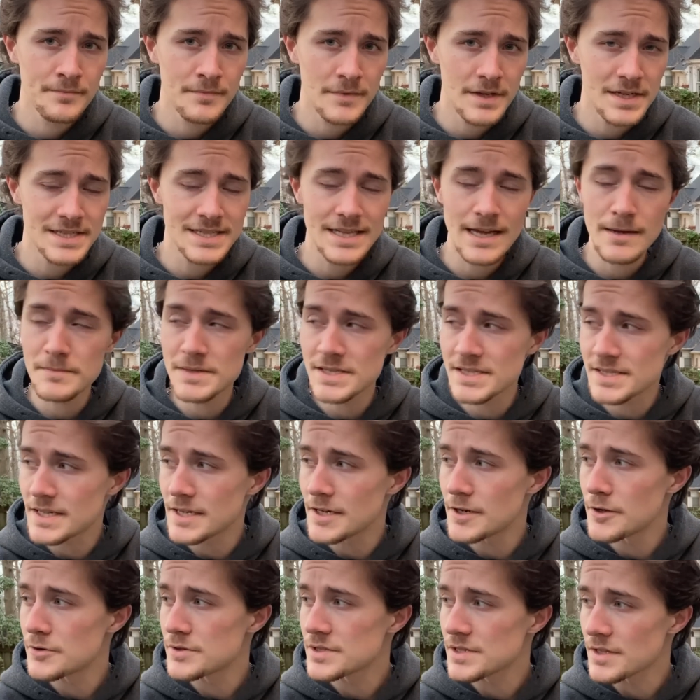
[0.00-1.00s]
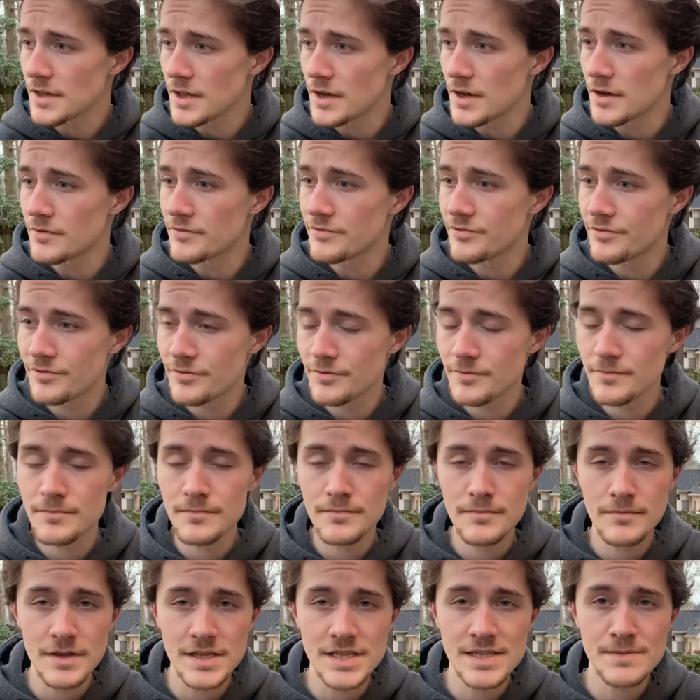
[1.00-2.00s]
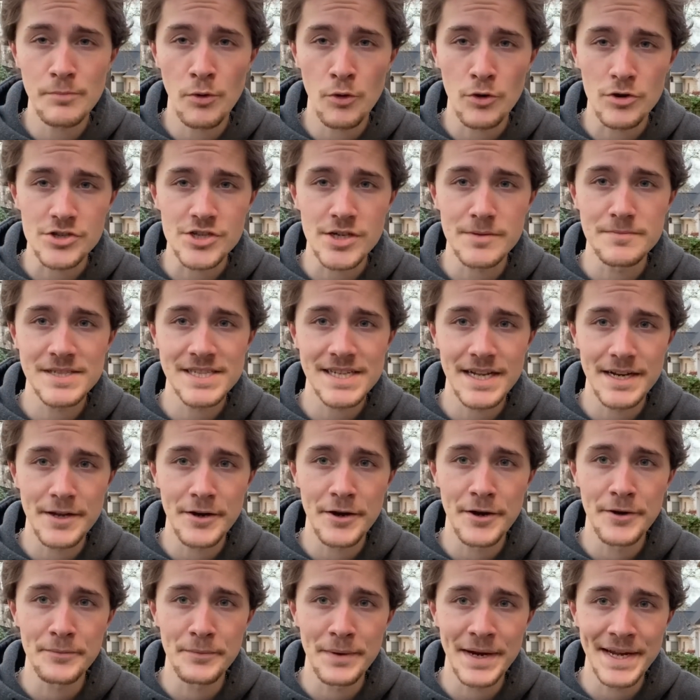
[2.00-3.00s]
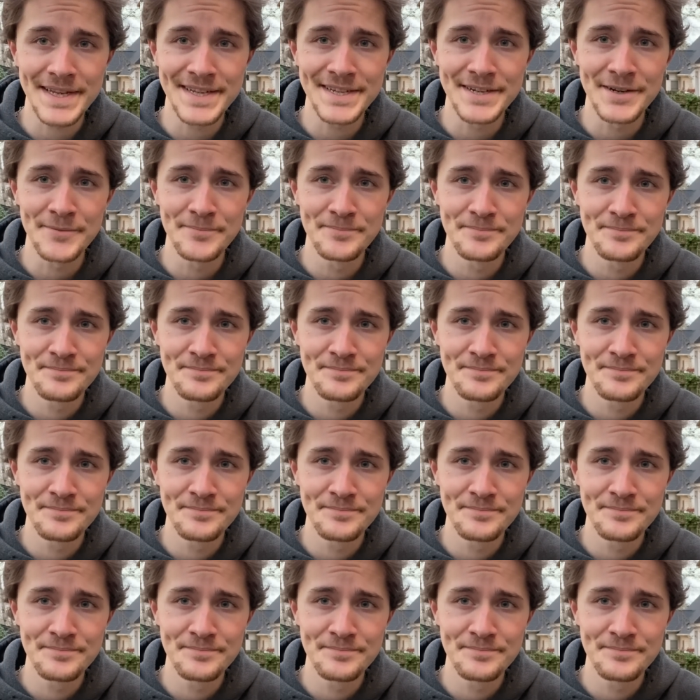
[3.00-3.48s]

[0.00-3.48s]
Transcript: is that mosquitoes love this porch I'm sitting on right here.